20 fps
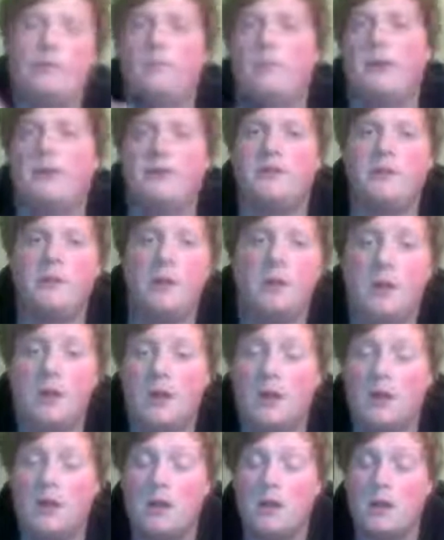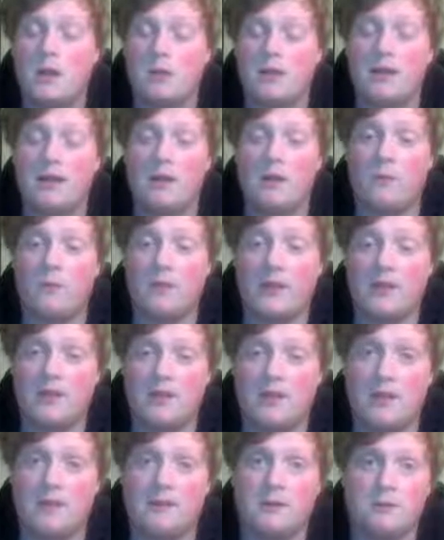But check out that
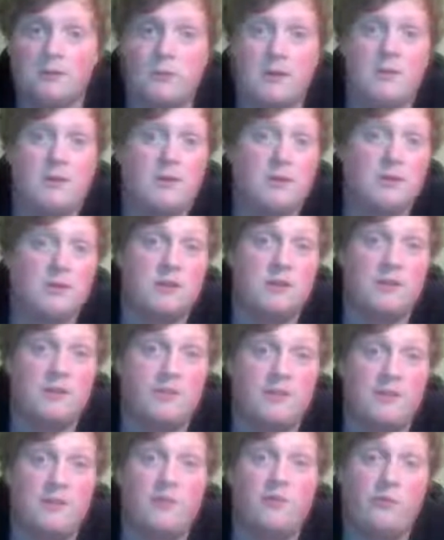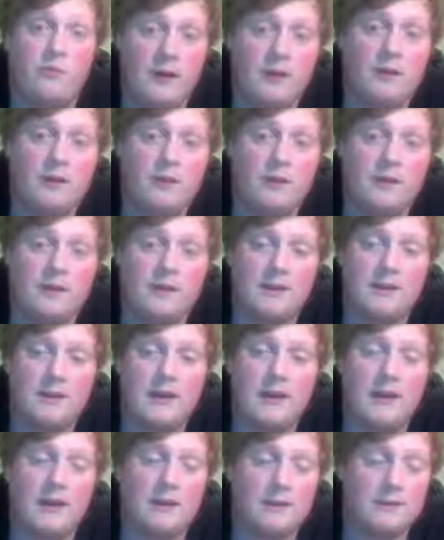channel as well because I stream regularly,
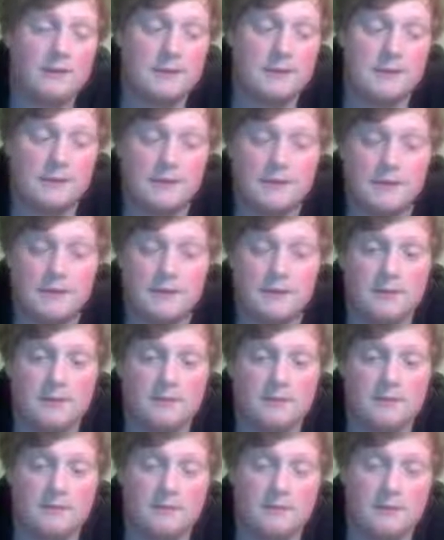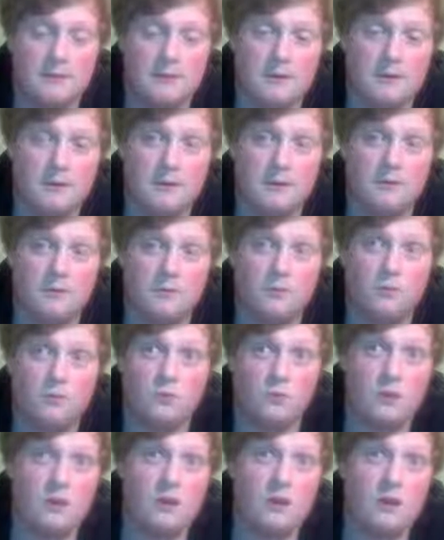and
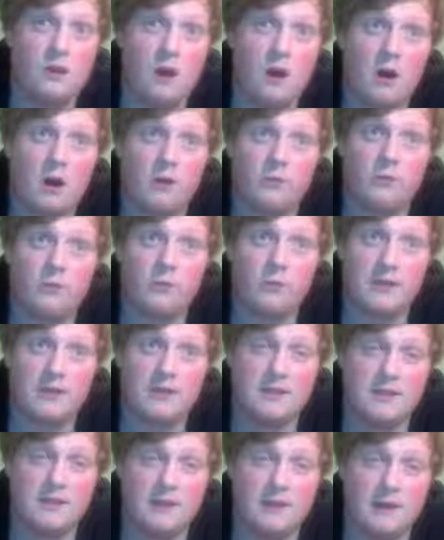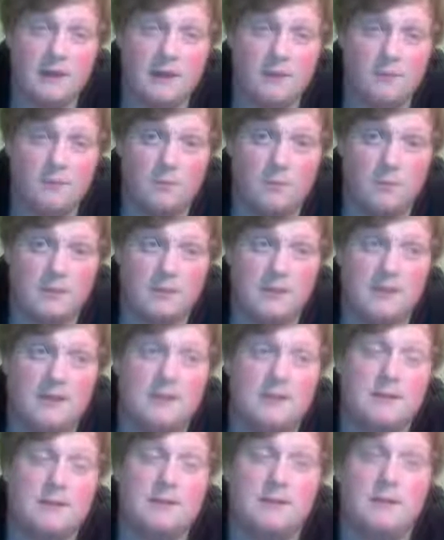in 1.5 weeks time,
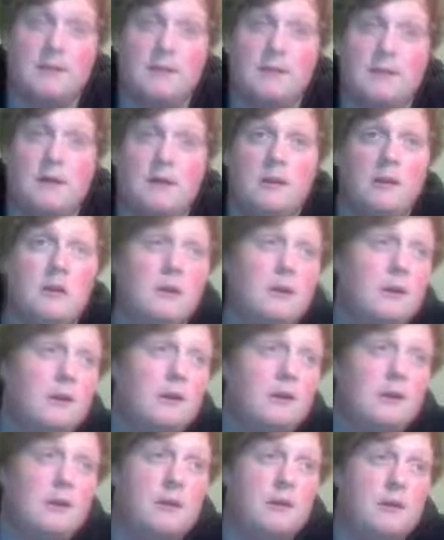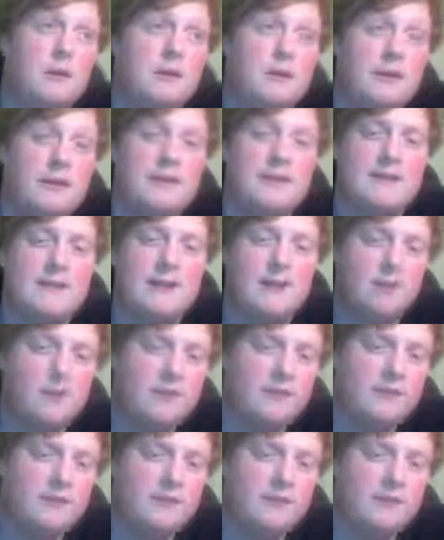let's say not